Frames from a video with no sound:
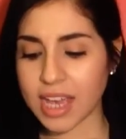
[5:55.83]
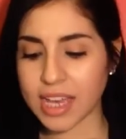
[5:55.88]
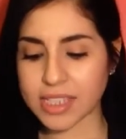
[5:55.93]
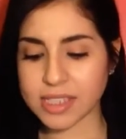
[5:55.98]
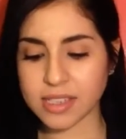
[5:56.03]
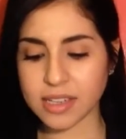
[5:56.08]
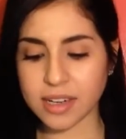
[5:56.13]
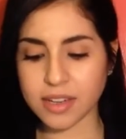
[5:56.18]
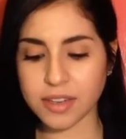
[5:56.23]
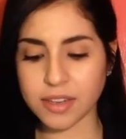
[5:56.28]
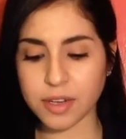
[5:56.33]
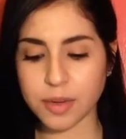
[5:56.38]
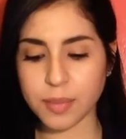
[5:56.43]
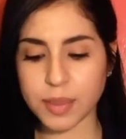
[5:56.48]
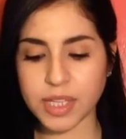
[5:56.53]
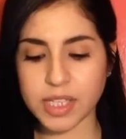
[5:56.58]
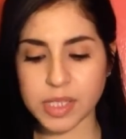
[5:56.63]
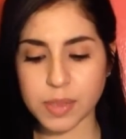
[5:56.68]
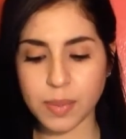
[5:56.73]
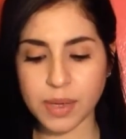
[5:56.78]
It's another
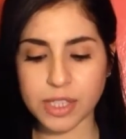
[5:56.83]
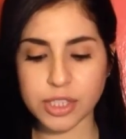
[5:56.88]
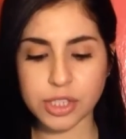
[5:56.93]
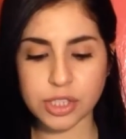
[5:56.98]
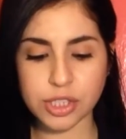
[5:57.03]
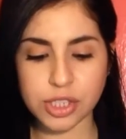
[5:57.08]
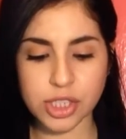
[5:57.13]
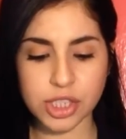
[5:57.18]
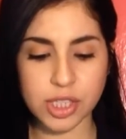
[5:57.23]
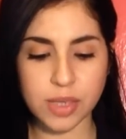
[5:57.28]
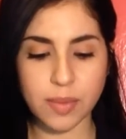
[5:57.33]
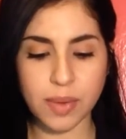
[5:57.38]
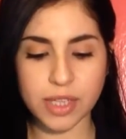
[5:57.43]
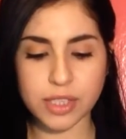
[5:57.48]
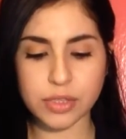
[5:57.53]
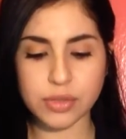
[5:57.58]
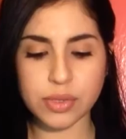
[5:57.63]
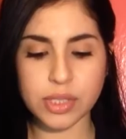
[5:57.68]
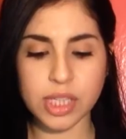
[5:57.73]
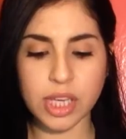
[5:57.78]
piece by G by
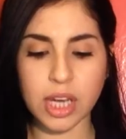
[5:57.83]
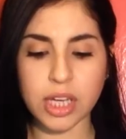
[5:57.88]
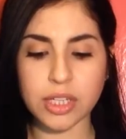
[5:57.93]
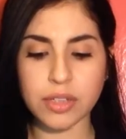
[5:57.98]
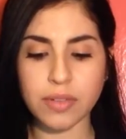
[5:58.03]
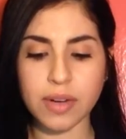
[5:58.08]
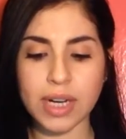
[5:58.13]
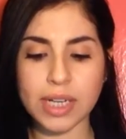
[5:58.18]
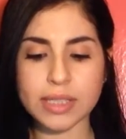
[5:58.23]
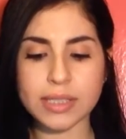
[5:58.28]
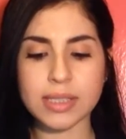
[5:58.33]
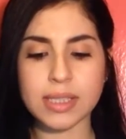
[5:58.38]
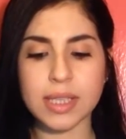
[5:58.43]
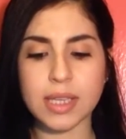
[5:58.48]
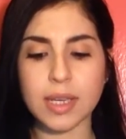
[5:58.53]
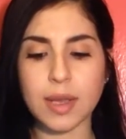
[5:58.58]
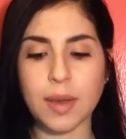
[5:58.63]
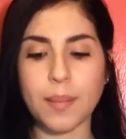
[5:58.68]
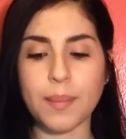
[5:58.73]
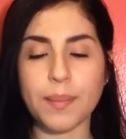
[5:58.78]
Giuliana
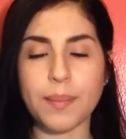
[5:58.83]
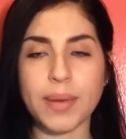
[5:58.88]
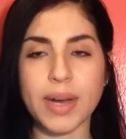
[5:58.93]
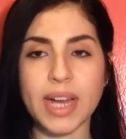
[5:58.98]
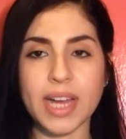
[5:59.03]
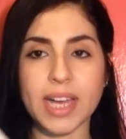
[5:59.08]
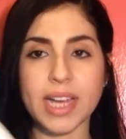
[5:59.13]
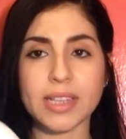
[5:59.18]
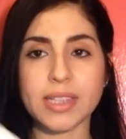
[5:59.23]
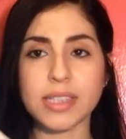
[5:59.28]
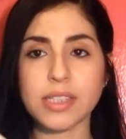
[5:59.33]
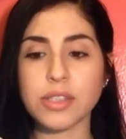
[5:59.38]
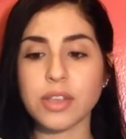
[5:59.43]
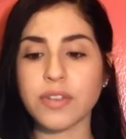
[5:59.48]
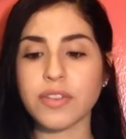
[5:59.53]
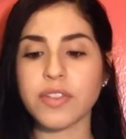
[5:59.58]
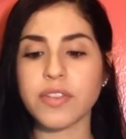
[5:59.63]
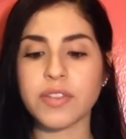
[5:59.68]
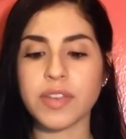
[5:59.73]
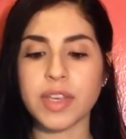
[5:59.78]
Rancic, but I got these
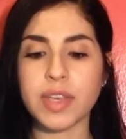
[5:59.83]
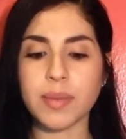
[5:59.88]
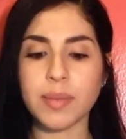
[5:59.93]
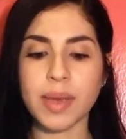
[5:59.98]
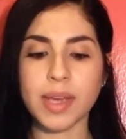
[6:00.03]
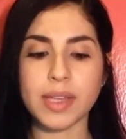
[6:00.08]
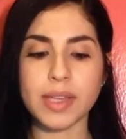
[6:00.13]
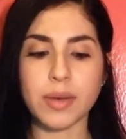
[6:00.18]
off of eBay.